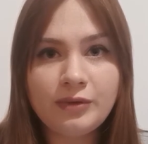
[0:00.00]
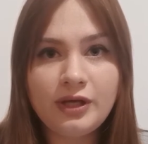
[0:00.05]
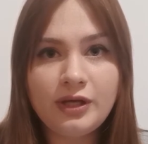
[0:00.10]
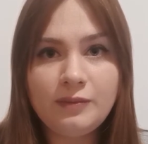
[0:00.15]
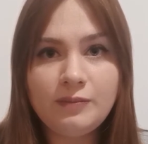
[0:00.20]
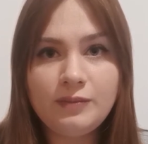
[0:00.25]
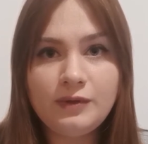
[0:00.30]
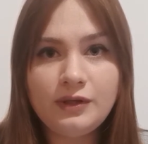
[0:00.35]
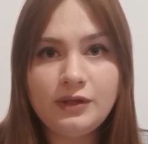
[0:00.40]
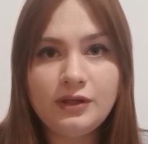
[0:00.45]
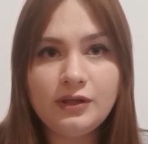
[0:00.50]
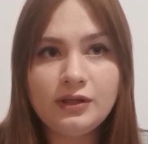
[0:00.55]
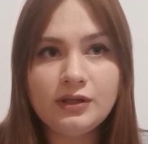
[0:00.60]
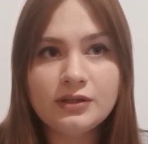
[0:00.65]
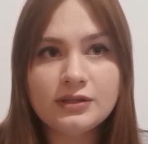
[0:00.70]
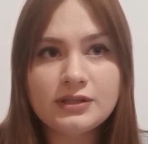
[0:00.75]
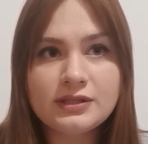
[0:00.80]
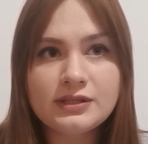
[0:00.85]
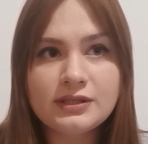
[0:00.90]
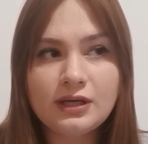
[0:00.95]

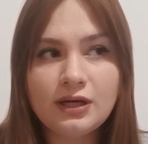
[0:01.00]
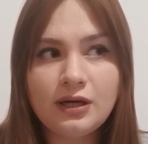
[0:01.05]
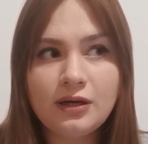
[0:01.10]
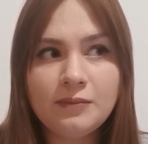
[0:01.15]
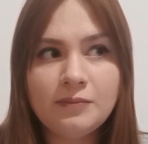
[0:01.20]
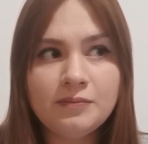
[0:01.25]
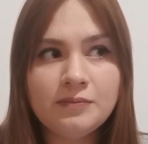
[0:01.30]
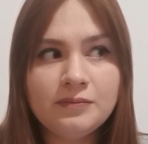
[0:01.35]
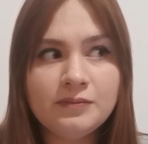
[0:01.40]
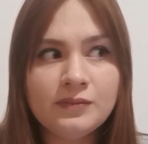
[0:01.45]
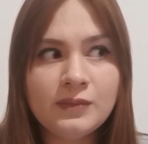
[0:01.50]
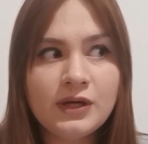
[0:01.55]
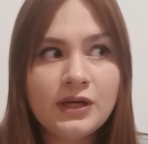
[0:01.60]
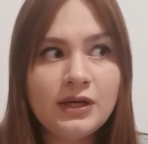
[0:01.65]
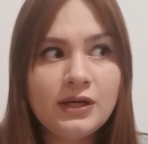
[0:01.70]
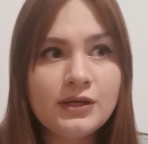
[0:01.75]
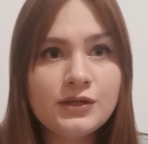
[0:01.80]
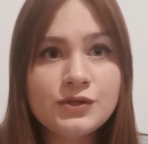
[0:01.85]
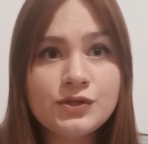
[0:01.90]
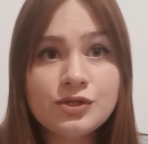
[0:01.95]
maybe some
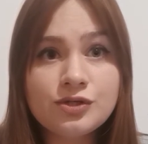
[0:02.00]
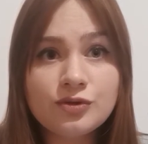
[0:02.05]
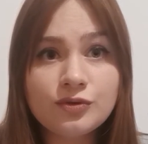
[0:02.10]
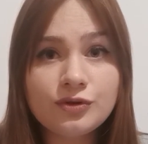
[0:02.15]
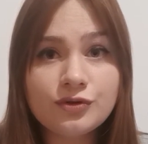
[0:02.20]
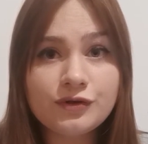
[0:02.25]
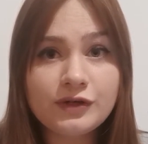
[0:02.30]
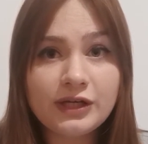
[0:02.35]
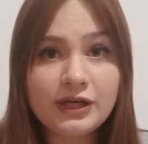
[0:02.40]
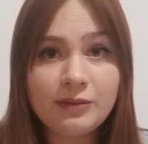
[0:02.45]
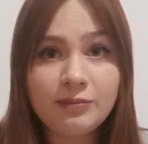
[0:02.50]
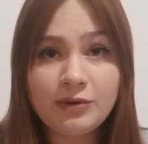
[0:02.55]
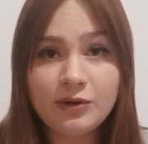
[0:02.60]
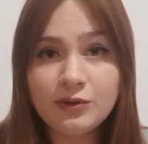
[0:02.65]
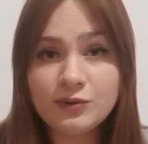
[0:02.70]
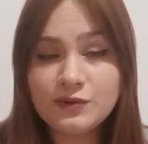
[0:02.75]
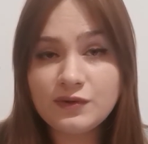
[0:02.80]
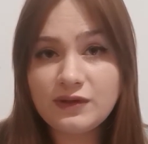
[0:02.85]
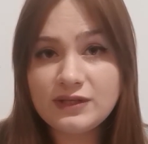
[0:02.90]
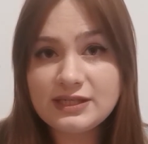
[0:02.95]
story
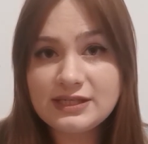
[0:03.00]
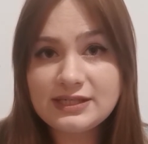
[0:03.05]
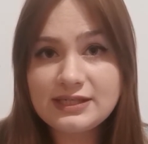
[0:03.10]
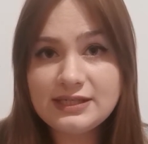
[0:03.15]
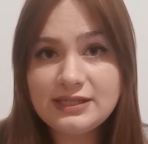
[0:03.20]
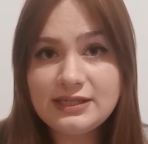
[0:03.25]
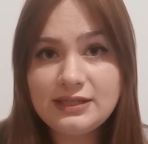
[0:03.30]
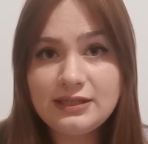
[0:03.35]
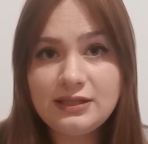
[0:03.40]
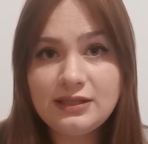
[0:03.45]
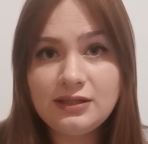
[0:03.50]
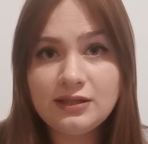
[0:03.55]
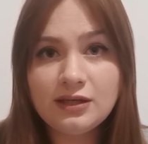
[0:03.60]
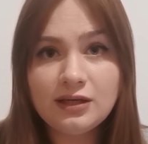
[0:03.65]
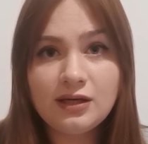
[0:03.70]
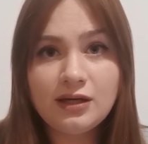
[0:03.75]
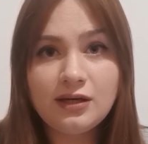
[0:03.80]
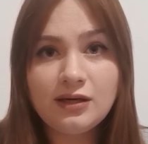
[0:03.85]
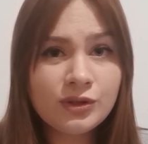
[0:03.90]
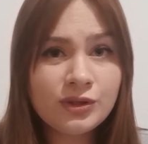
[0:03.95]
about the city,
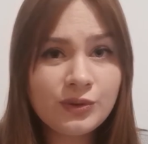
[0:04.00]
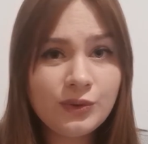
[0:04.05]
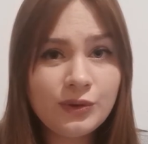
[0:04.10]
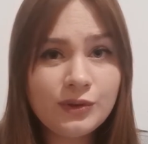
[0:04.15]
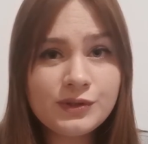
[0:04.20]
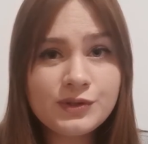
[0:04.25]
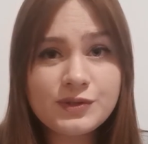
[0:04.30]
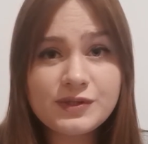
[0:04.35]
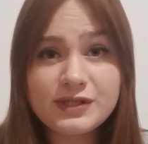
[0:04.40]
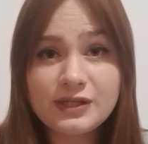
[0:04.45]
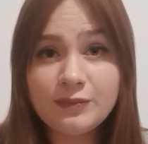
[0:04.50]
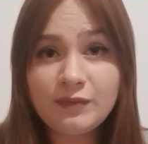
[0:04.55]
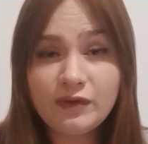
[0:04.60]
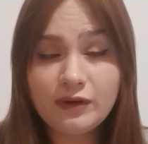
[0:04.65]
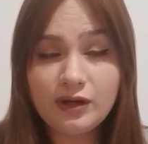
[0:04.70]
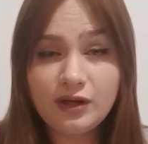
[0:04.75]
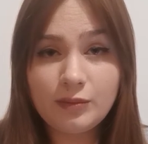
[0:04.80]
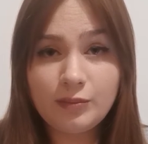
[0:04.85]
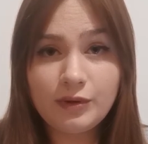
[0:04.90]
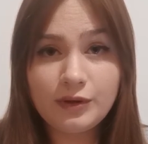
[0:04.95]
or also
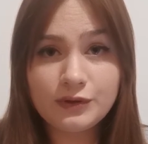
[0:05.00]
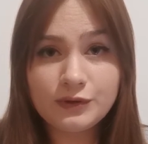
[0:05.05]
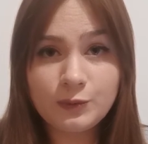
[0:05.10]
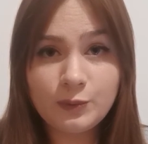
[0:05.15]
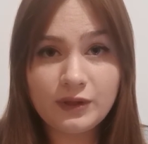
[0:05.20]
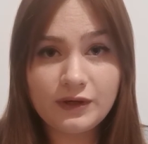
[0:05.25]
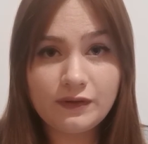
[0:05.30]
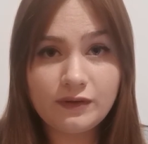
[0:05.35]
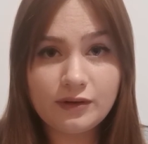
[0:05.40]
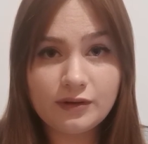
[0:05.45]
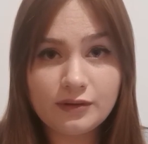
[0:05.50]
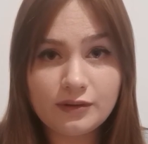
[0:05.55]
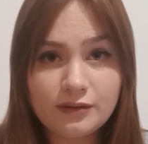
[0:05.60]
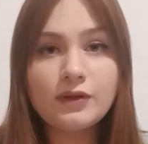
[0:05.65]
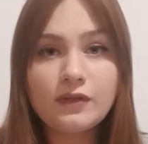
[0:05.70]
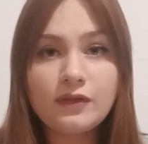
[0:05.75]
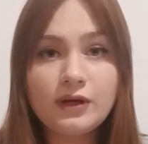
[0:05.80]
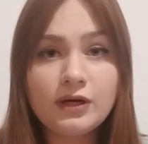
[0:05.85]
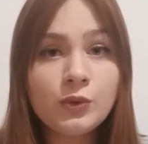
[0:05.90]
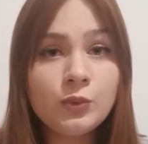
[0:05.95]
something about weather.
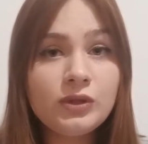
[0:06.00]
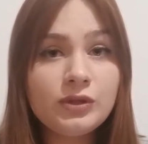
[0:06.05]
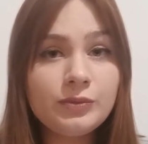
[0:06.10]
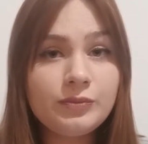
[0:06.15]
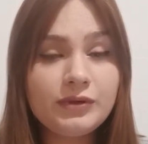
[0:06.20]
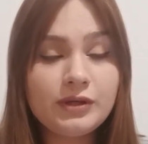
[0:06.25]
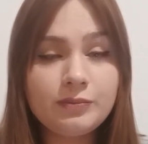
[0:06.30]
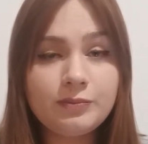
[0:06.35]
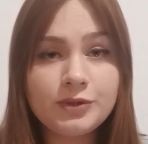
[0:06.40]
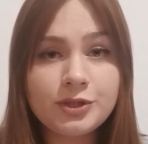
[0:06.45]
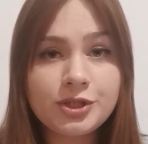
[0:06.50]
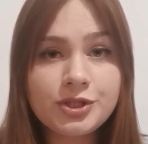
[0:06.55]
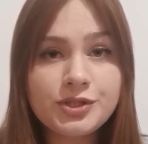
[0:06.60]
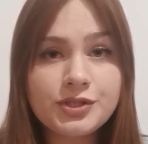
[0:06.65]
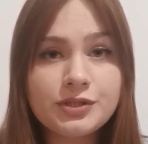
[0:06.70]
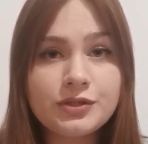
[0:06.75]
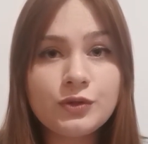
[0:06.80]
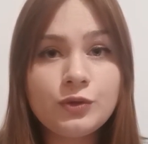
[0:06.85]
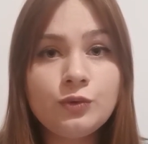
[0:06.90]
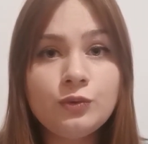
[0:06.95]
There will be a
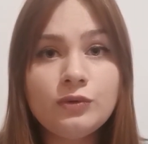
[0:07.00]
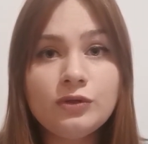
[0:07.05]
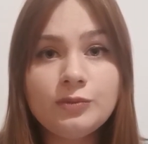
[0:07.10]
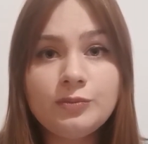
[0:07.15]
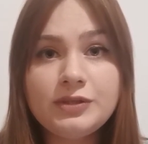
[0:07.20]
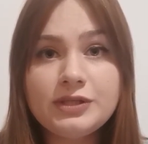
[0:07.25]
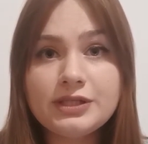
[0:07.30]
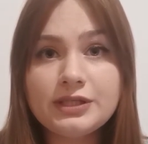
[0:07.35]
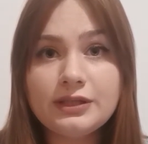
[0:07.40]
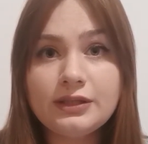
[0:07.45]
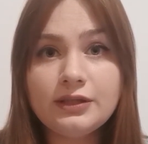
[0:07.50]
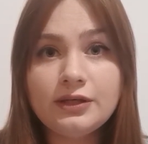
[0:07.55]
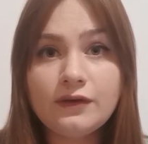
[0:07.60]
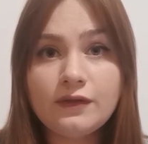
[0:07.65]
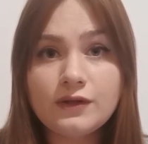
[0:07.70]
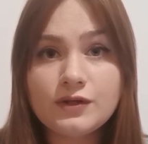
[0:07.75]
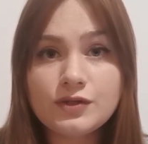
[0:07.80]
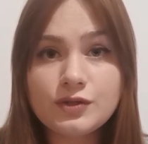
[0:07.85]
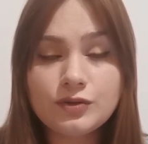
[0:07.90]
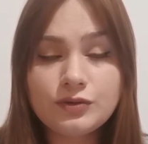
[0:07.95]
person who will be telling
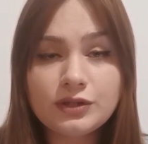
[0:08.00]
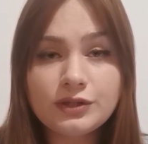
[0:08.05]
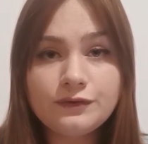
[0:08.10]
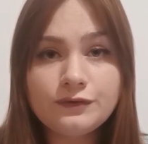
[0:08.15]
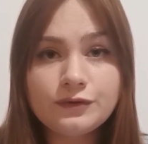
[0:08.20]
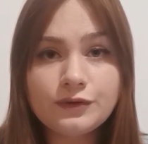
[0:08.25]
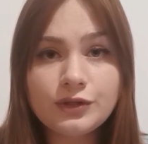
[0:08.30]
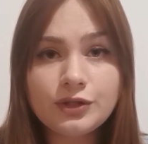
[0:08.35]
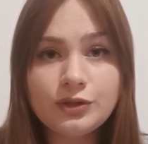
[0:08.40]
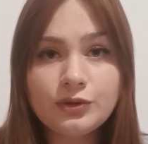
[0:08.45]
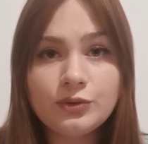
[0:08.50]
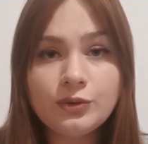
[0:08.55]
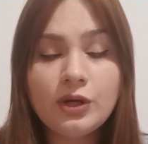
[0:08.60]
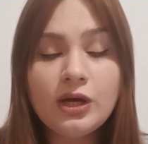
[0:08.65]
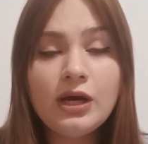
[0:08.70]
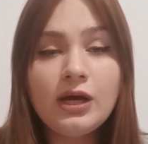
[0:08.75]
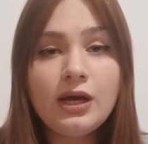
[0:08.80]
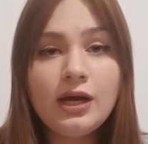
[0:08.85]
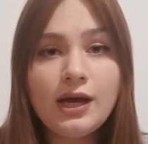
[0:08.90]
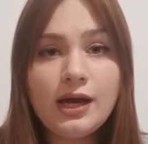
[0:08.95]
the story for you,
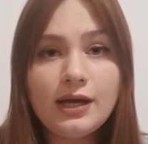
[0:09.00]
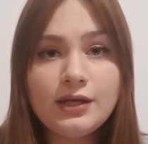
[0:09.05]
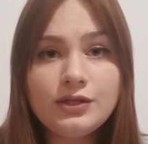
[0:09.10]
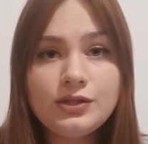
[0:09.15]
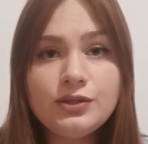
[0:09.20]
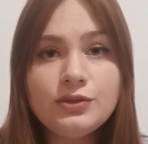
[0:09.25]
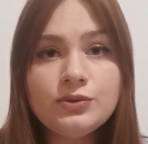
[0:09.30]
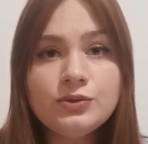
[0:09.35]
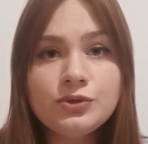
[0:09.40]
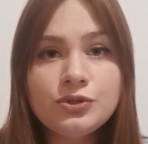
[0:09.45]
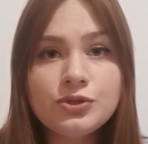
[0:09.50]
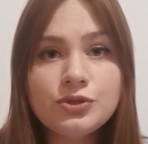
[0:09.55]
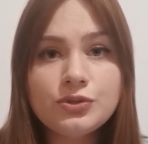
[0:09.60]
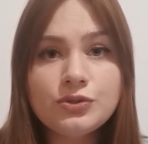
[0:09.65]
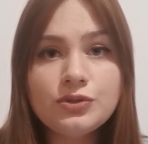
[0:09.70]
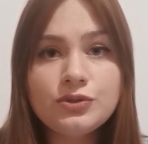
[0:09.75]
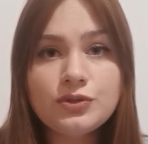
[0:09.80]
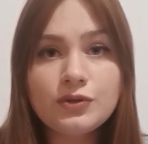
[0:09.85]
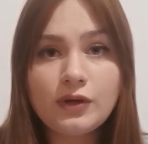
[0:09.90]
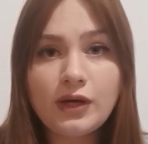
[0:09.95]
and you
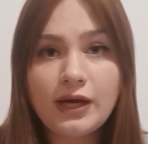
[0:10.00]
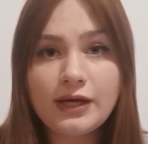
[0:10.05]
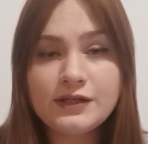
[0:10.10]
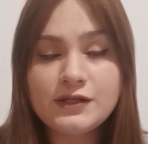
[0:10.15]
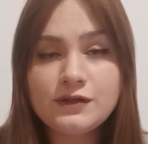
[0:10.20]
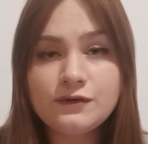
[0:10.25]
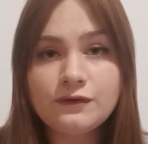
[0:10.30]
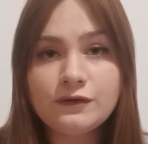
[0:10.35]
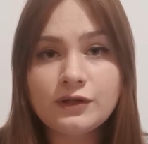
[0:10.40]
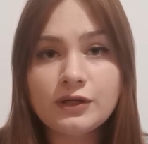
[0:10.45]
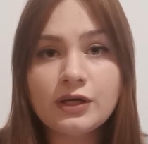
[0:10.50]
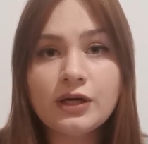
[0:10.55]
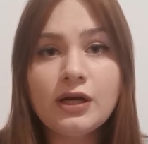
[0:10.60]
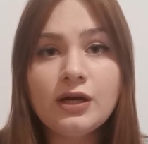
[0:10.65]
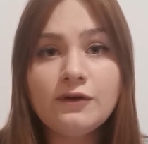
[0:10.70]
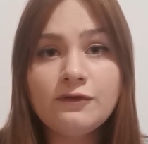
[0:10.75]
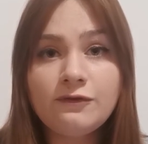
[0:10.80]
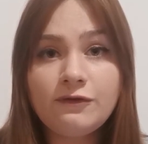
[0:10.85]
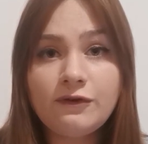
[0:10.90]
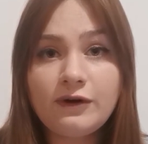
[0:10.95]
should to answer
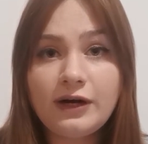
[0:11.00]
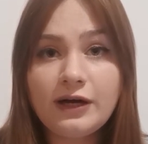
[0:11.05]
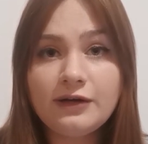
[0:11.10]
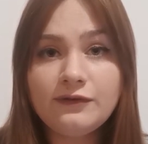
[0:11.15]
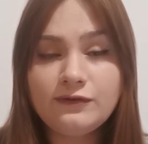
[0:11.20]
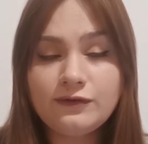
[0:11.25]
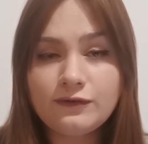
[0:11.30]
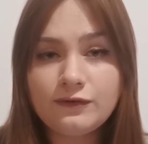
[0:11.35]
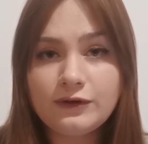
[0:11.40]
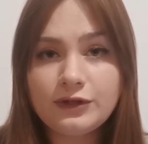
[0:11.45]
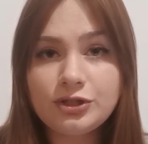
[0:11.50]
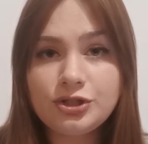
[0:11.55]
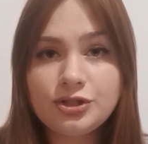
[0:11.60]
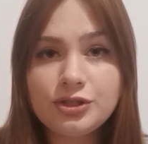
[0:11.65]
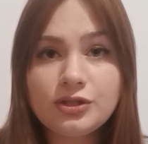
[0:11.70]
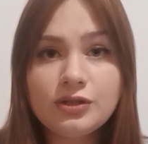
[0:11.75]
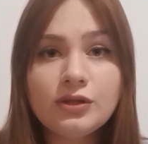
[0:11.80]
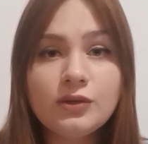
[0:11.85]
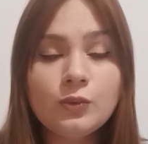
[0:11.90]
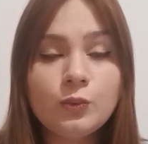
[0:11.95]
5
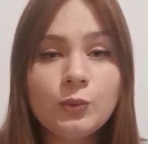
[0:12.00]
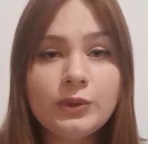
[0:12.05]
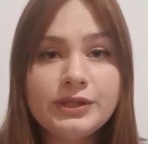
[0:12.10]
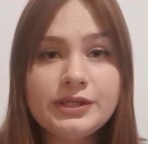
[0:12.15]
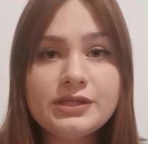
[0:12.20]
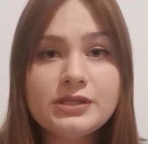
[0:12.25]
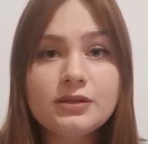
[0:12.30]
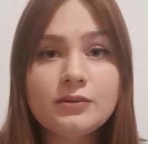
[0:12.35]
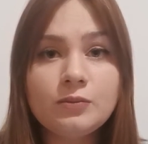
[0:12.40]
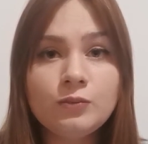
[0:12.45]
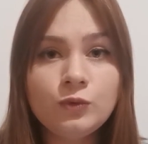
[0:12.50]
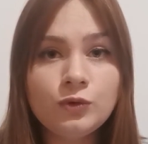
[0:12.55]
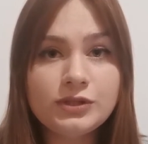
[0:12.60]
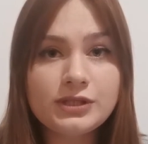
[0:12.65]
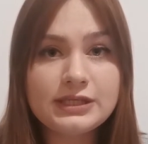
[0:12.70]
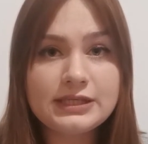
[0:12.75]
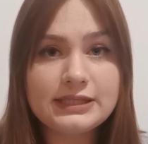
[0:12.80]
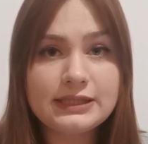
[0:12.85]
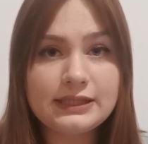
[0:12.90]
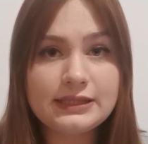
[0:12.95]
questions with
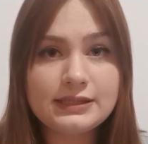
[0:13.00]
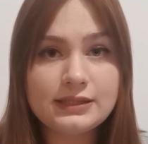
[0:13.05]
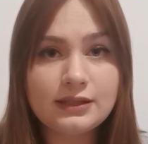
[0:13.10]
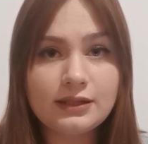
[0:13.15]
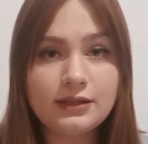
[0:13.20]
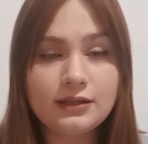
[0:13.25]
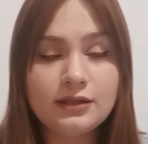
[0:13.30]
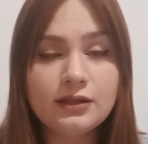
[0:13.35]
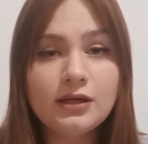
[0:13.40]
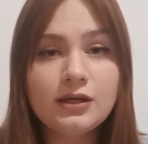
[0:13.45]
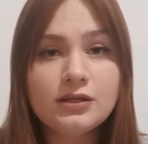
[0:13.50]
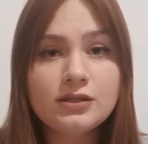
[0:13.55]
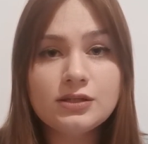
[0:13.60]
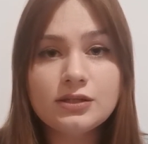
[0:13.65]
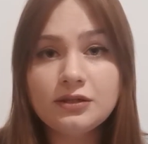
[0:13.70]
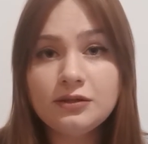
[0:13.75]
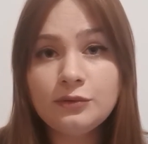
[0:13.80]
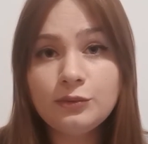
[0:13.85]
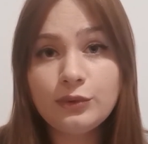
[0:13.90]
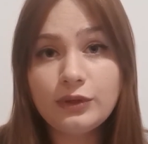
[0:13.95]
multitasking,
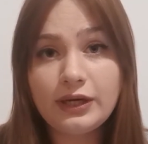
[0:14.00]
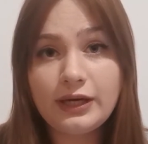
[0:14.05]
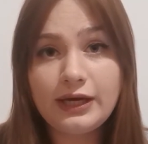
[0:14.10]
so